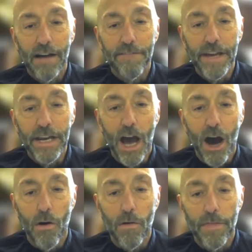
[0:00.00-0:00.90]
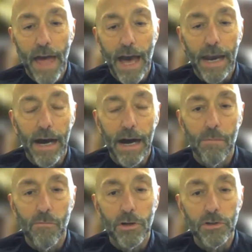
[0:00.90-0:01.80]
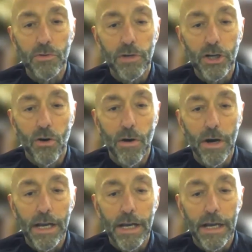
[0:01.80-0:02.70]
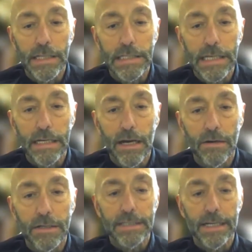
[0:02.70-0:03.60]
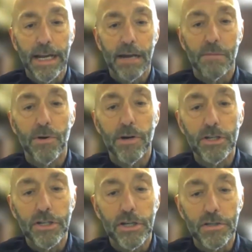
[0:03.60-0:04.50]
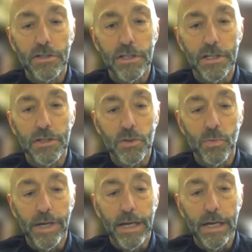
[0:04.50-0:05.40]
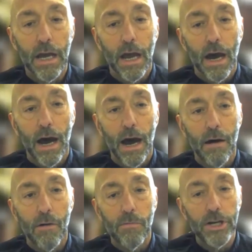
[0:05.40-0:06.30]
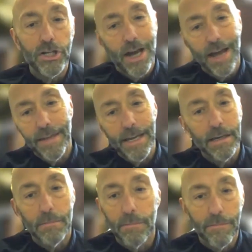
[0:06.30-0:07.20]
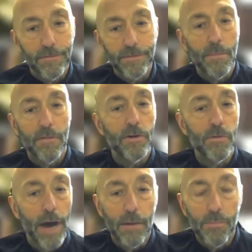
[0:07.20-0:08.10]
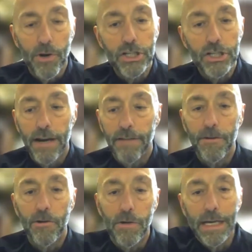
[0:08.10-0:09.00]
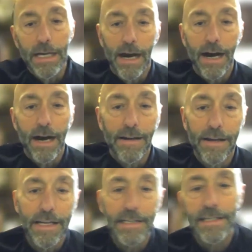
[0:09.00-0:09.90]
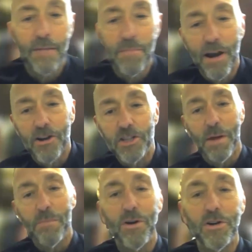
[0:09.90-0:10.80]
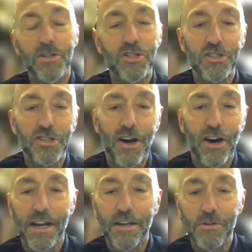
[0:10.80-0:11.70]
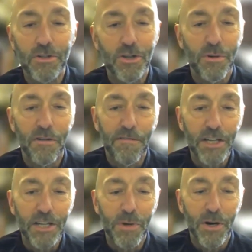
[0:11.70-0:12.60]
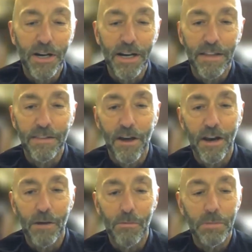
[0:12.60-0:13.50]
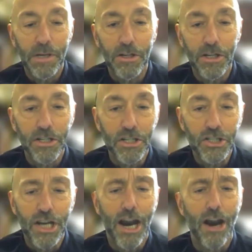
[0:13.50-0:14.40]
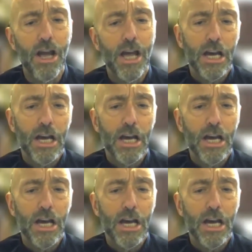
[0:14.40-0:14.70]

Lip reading: a video that was recorded and sent out to St. Anne parishioners this week, which I think some of you might appreciate. A few Eastside parish members saw it on YouTube or Facebook and thought it would be good to share.